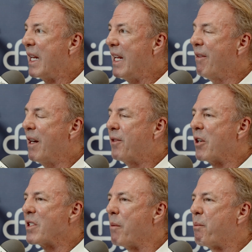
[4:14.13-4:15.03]
even if
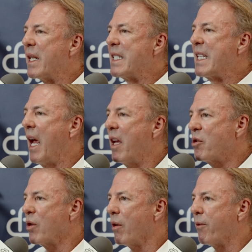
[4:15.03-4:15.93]
there's a
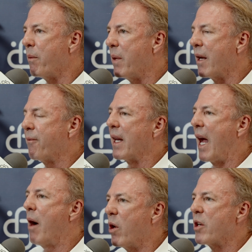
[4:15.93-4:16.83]
potential for benefit,
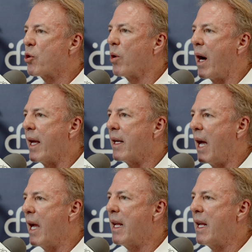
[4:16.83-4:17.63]
I want to try it.